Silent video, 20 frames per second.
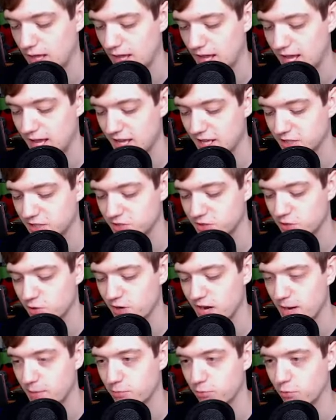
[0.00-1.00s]
A
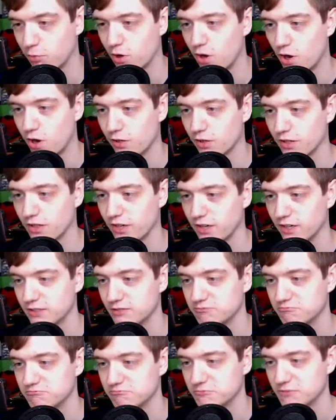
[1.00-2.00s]
Crabrawler.
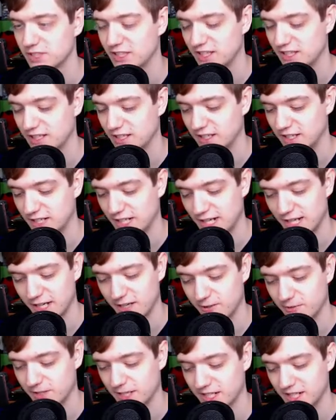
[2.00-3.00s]
I
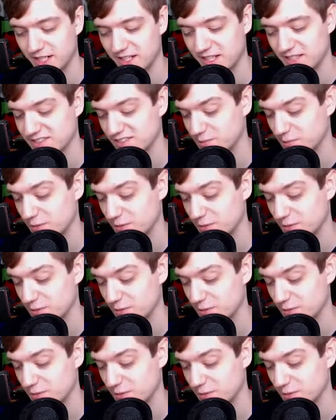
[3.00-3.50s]
don't recognize this